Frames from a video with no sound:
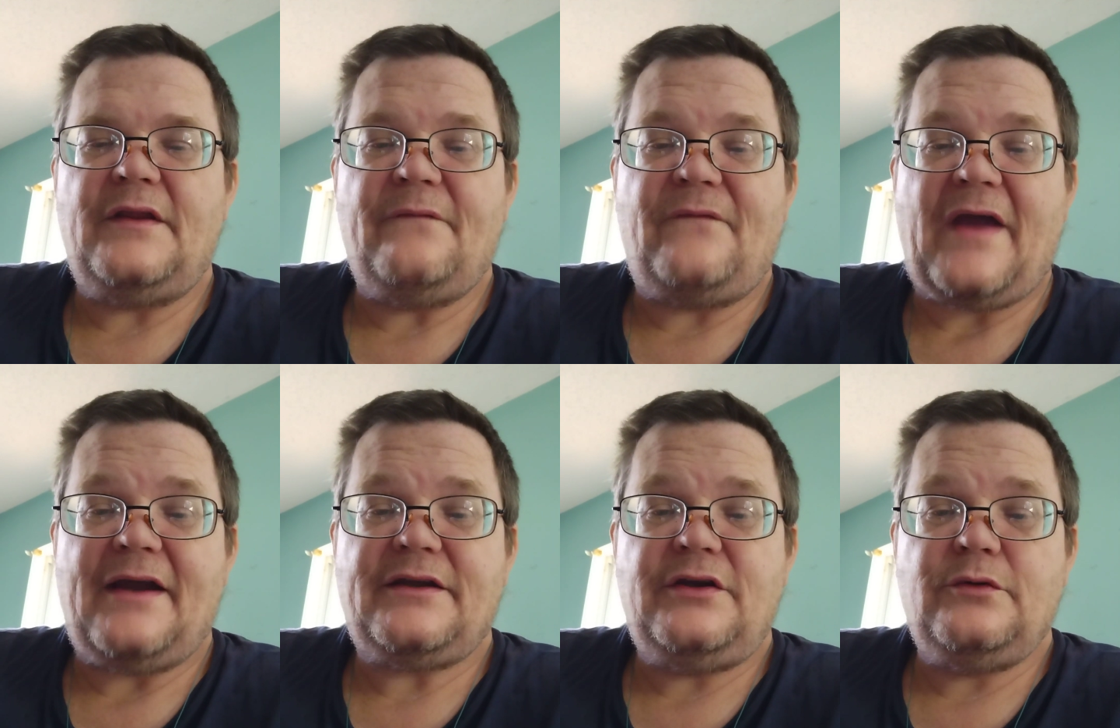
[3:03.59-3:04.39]
the
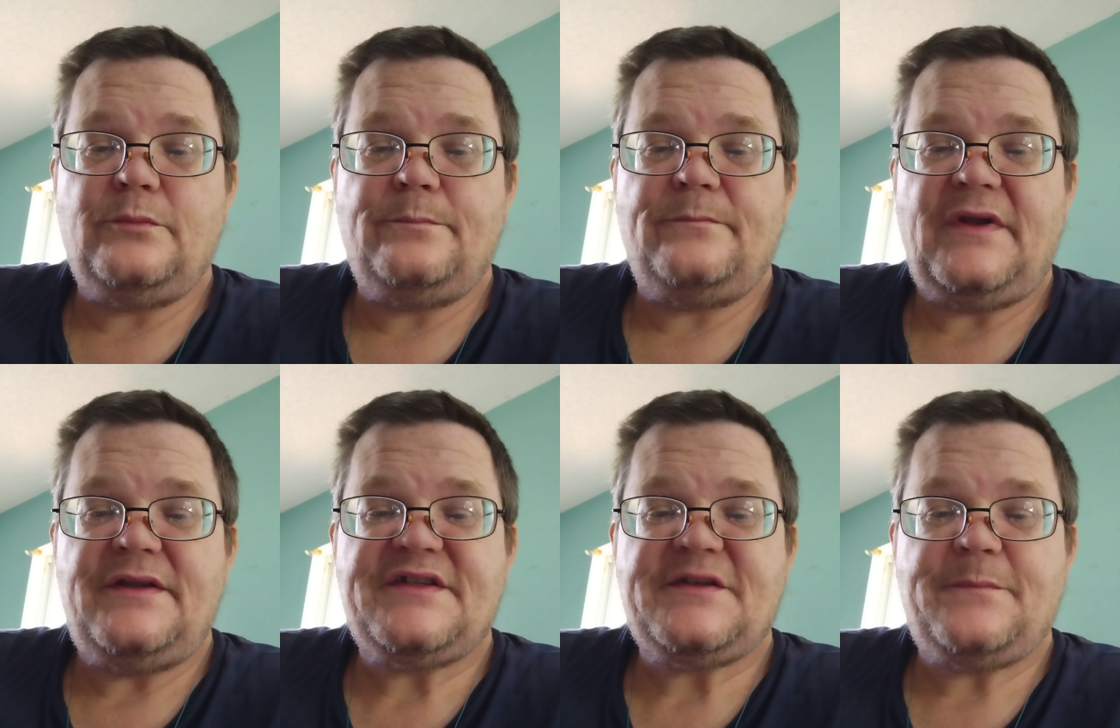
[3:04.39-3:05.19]
vacuum
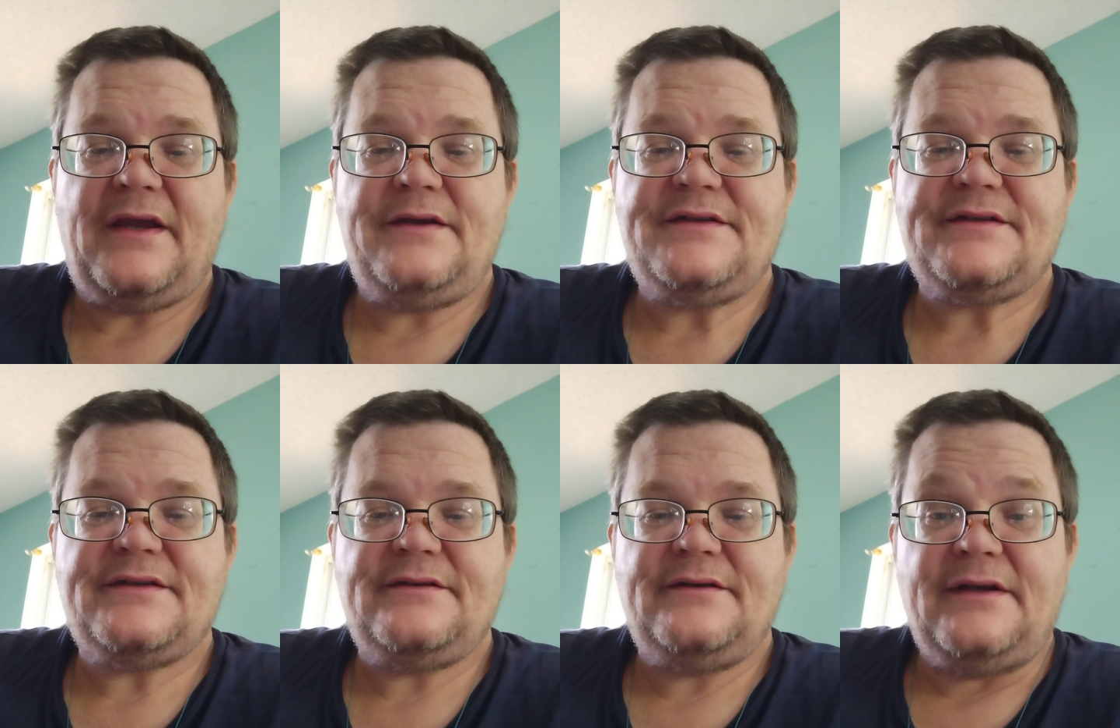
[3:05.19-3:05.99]
in
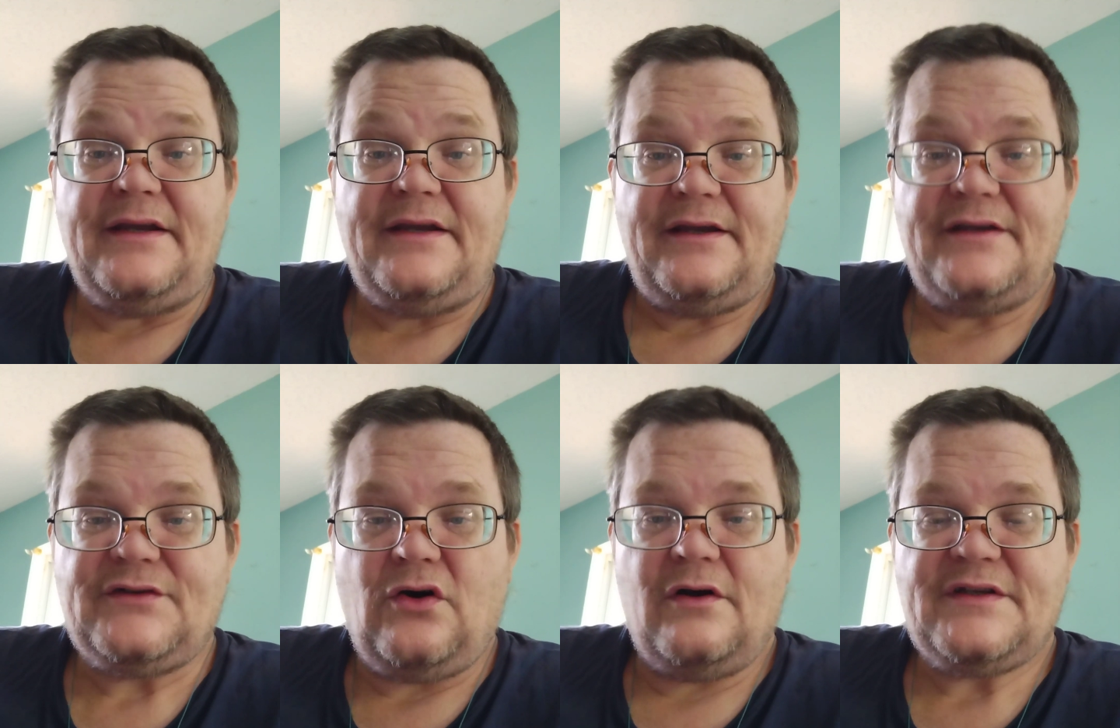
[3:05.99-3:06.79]
space is
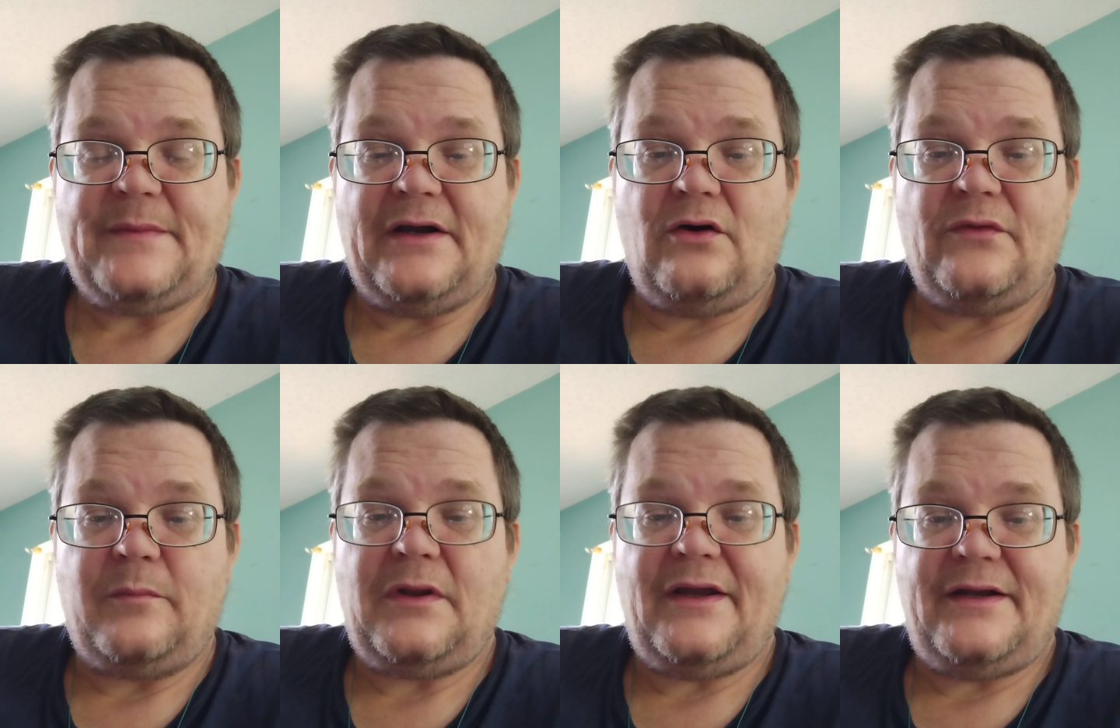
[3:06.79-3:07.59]
caused by all the
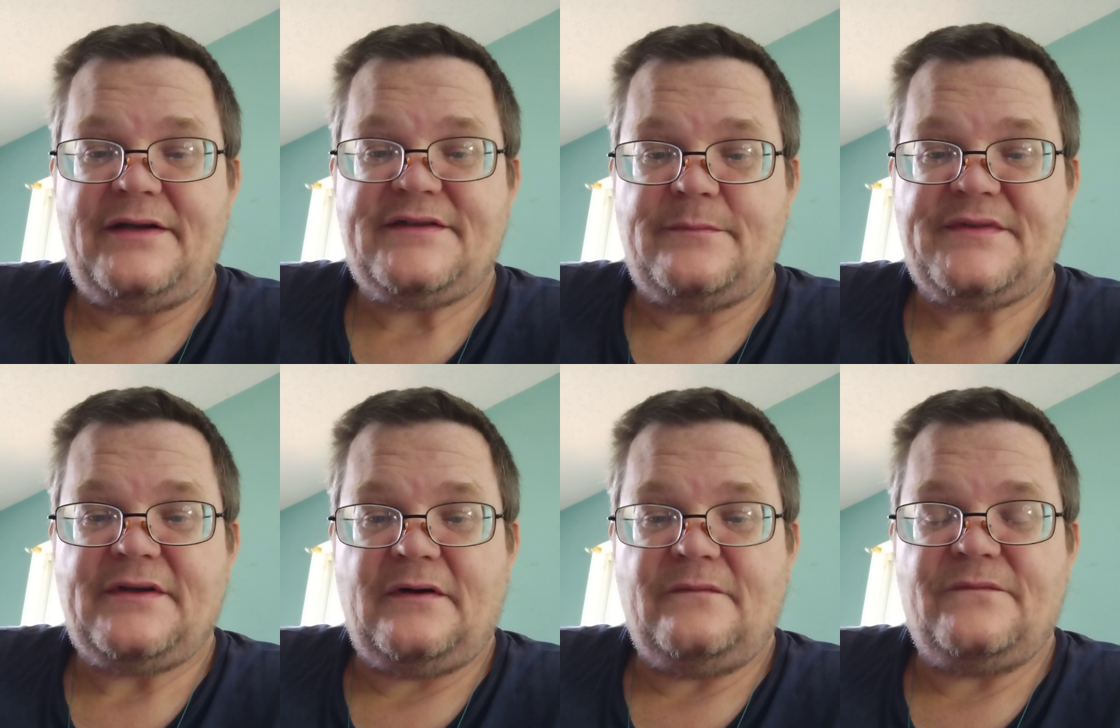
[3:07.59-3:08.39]
planets
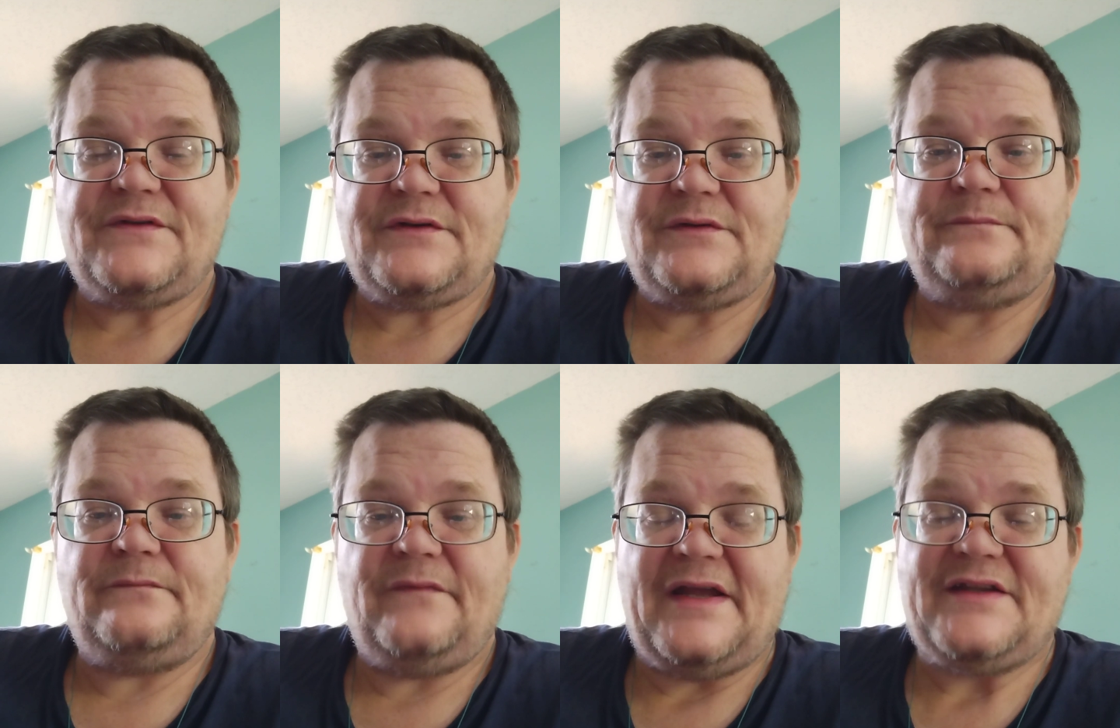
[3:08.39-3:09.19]
themselves.
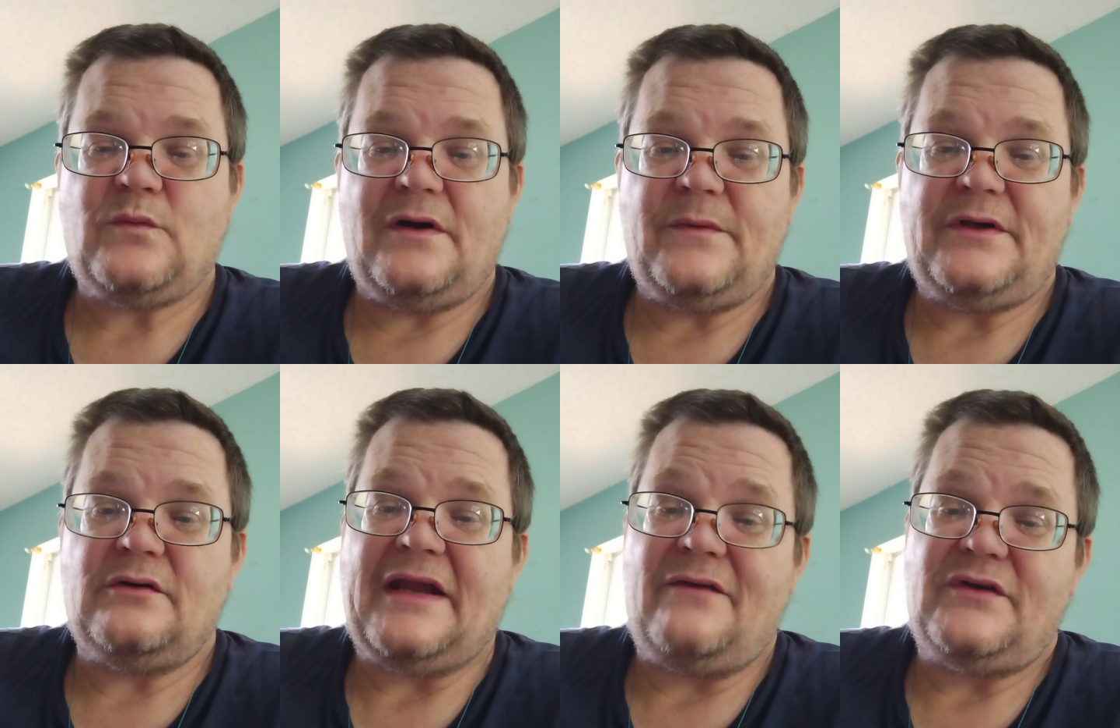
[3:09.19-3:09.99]
That's why we
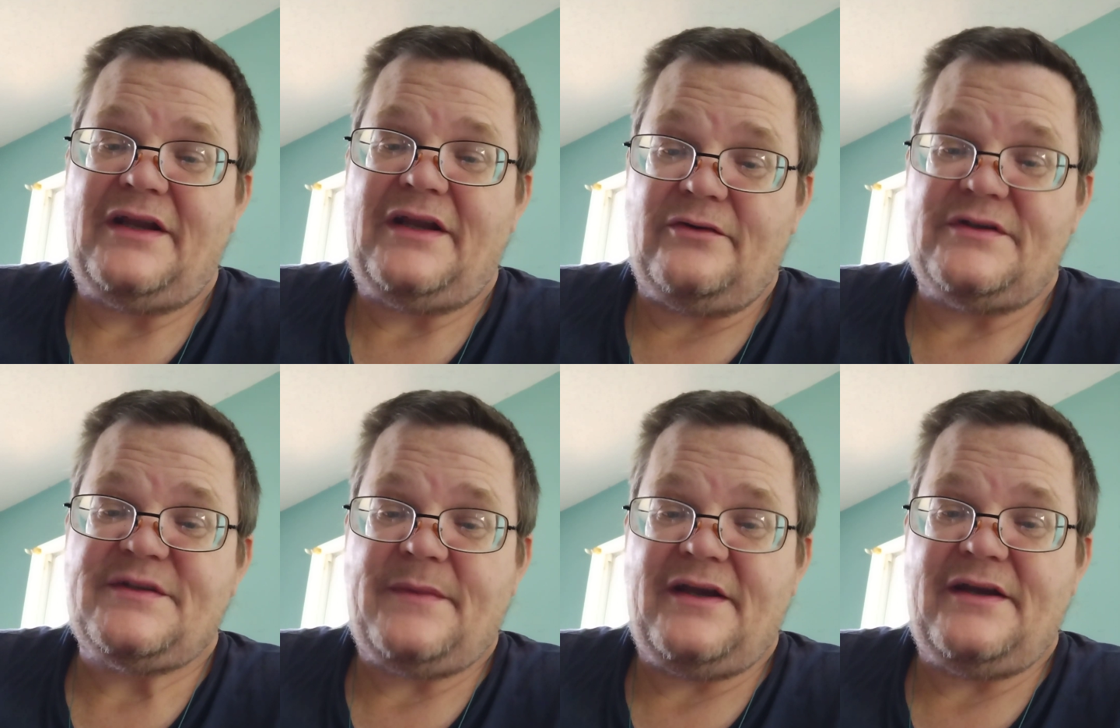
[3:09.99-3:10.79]
don't have any air in
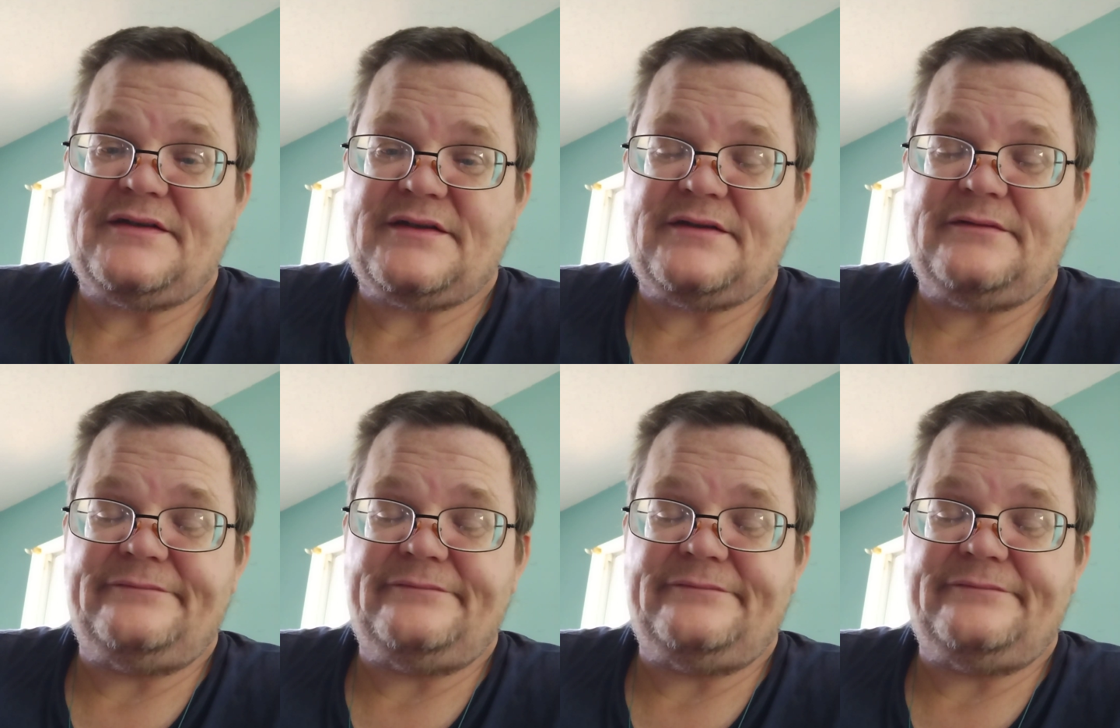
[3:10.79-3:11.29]
space.